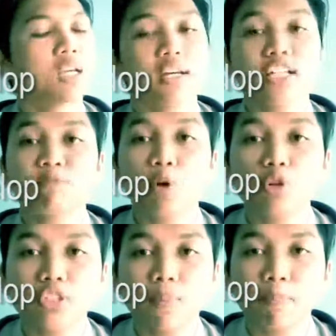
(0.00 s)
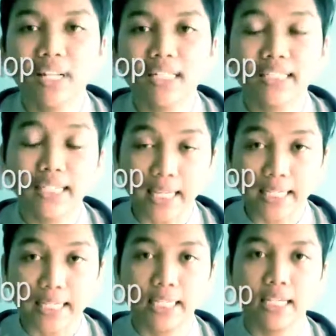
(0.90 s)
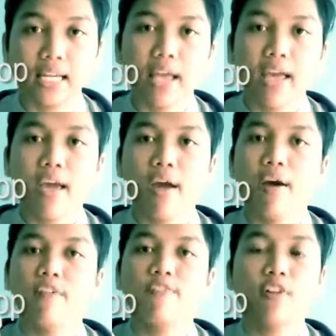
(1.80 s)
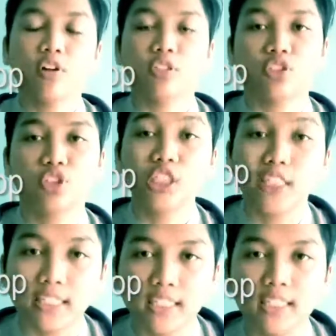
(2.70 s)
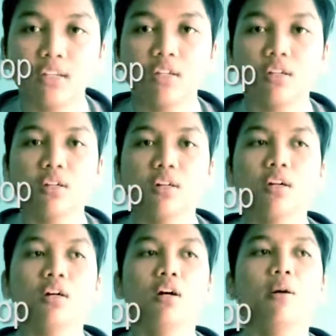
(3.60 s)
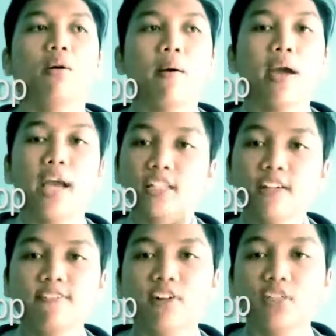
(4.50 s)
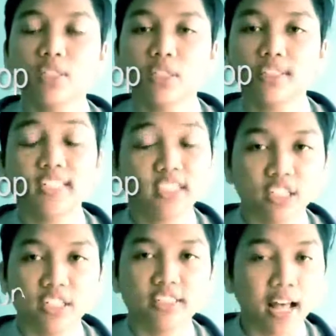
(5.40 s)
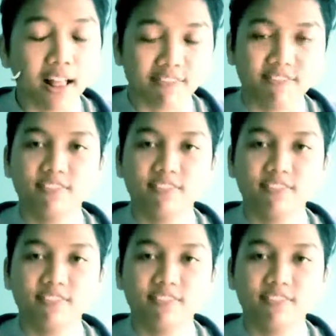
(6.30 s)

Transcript: responsibility for the student, either for the teacher itself.